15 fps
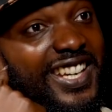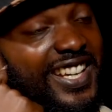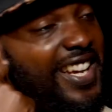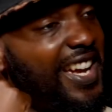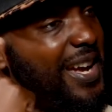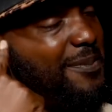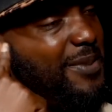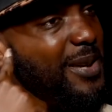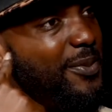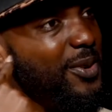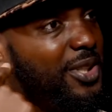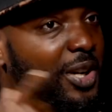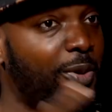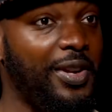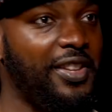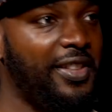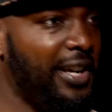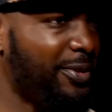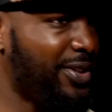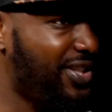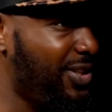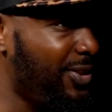and i had people you know whether they
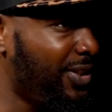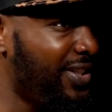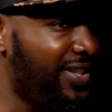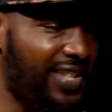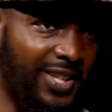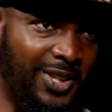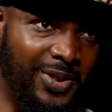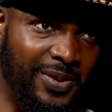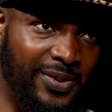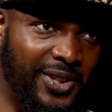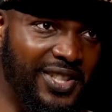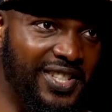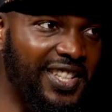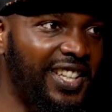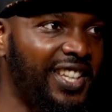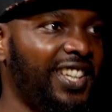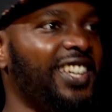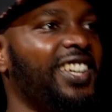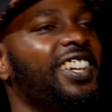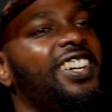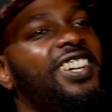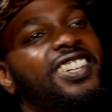were students at
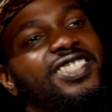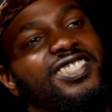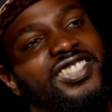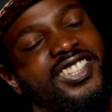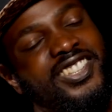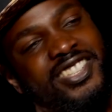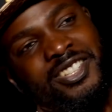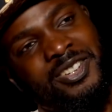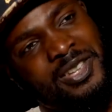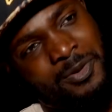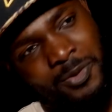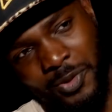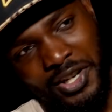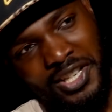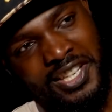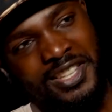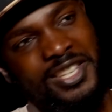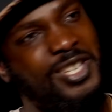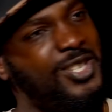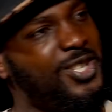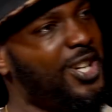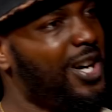university or you know they were working at
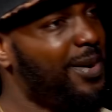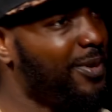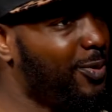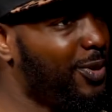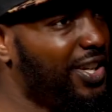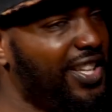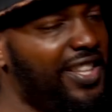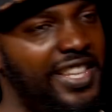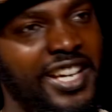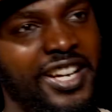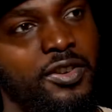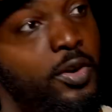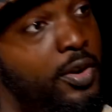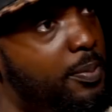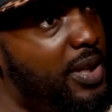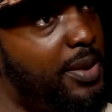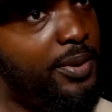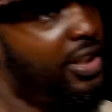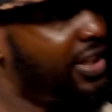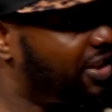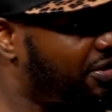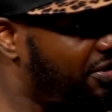this job or working there or
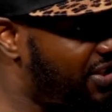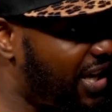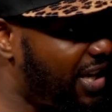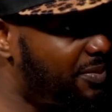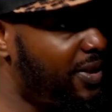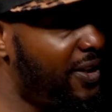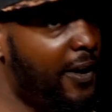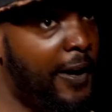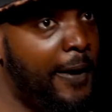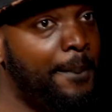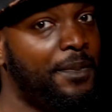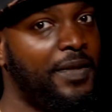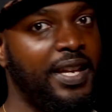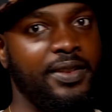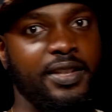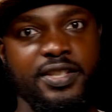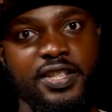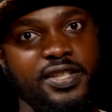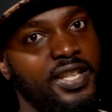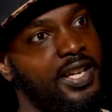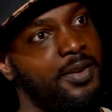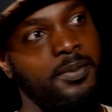people in entertainment and they're
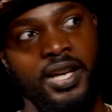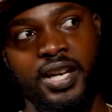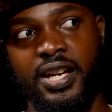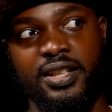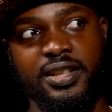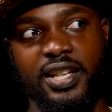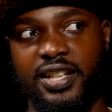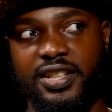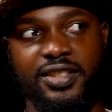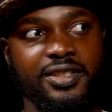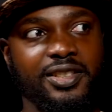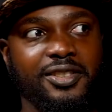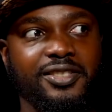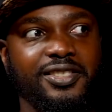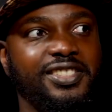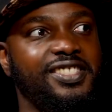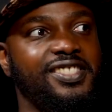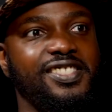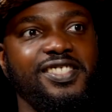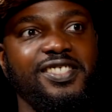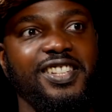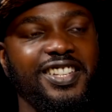just like man like you know
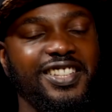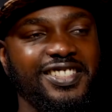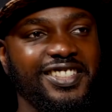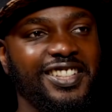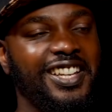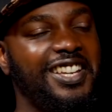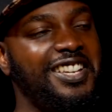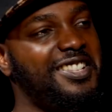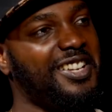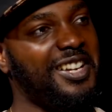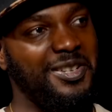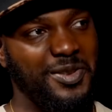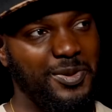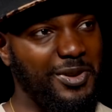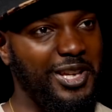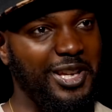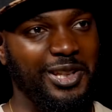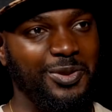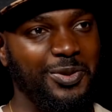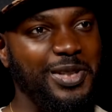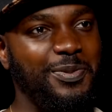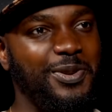this is that kind of speaking
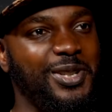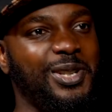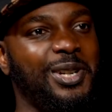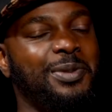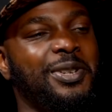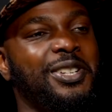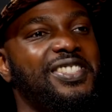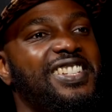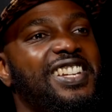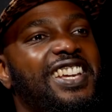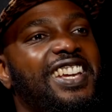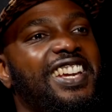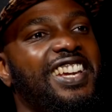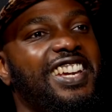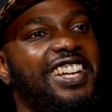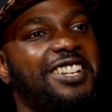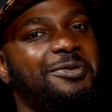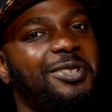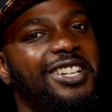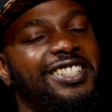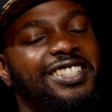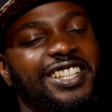in whispers almost i'm
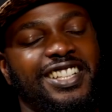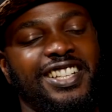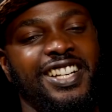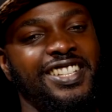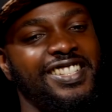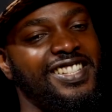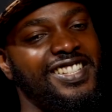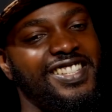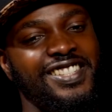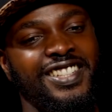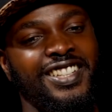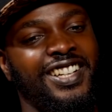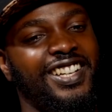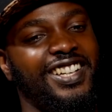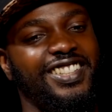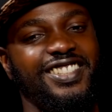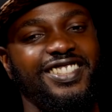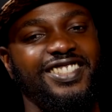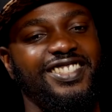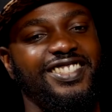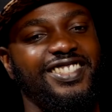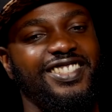kind of like guys this is not
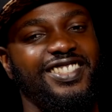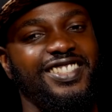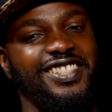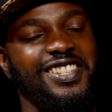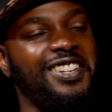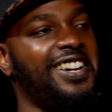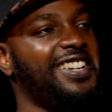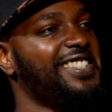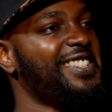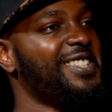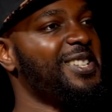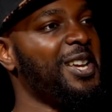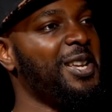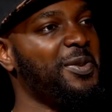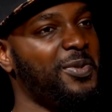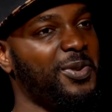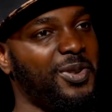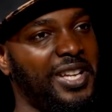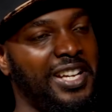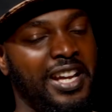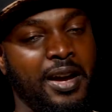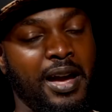this is not
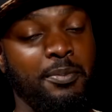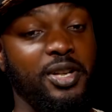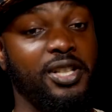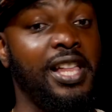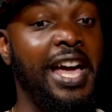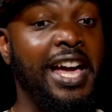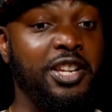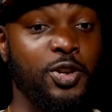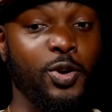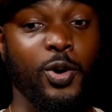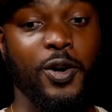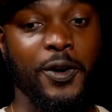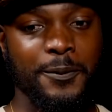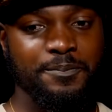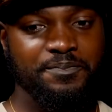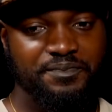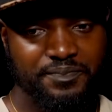sustainable and i'm glad you're